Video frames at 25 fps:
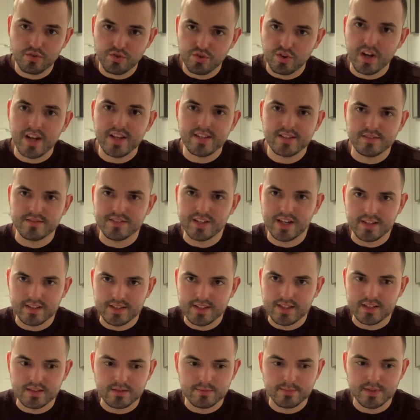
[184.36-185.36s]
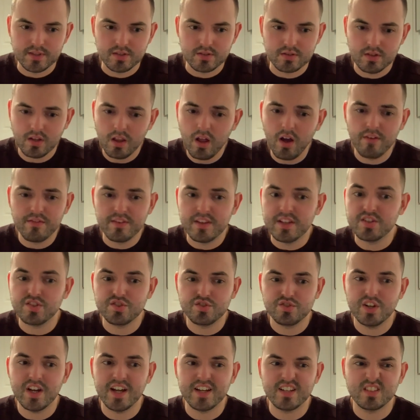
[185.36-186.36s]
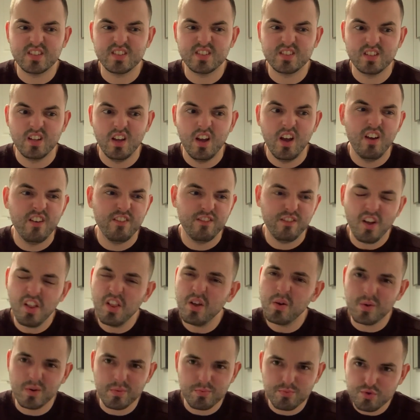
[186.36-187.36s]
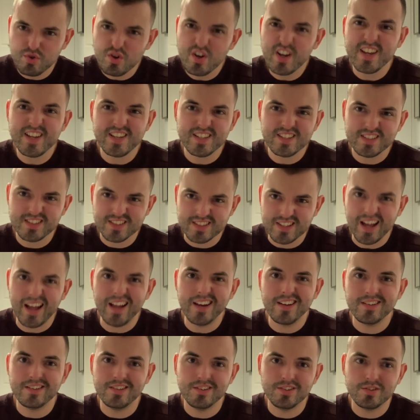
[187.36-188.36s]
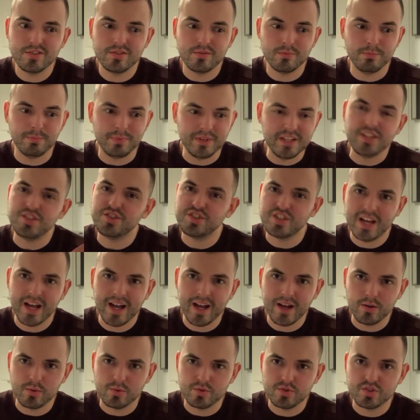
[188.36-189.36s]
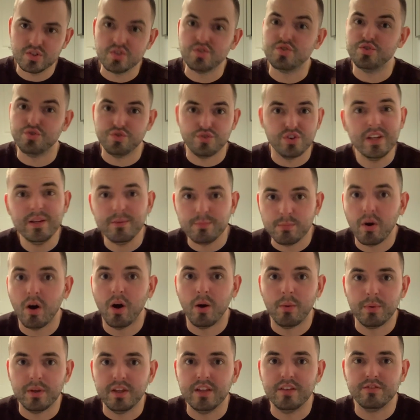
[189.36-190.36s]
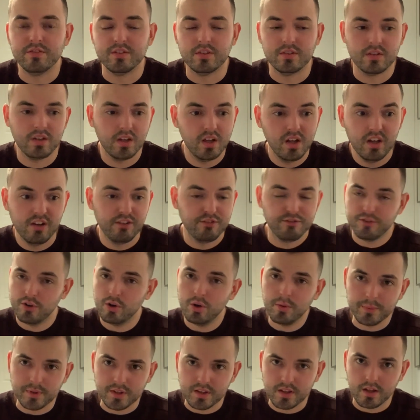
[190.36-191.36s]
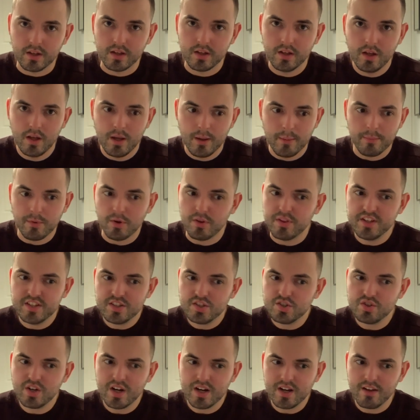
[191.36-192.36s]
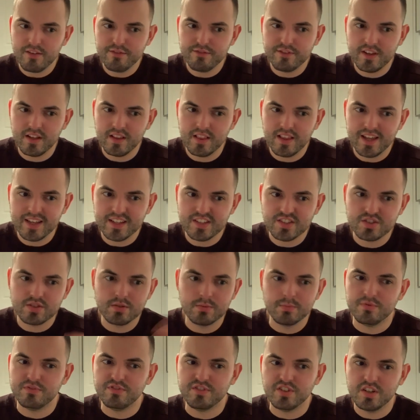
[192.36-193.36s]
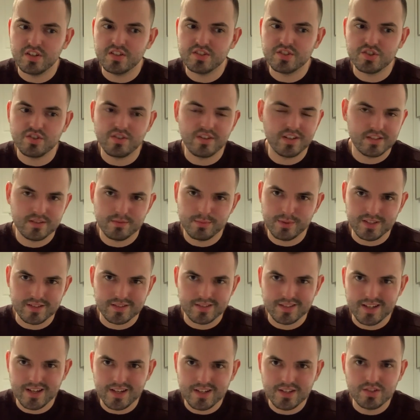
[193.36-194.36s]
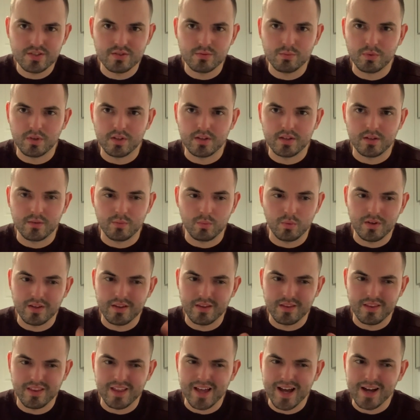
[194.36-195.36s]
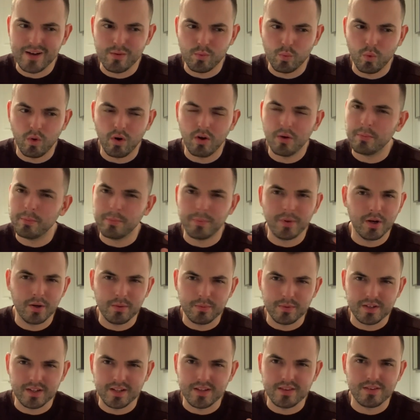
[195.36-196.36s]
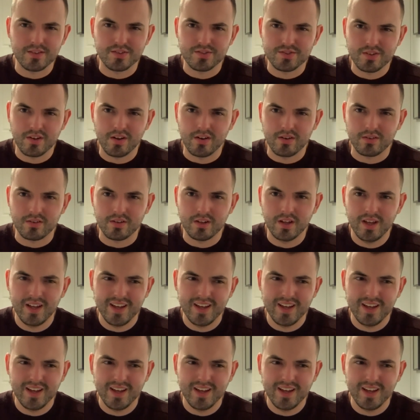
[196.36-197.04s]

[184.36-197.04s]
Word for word: creative ideas because a lot of these tracks follow a pretty standard beach house dream pop even formula. But this track I feel like subverts your expectation with it with that one moment in the song.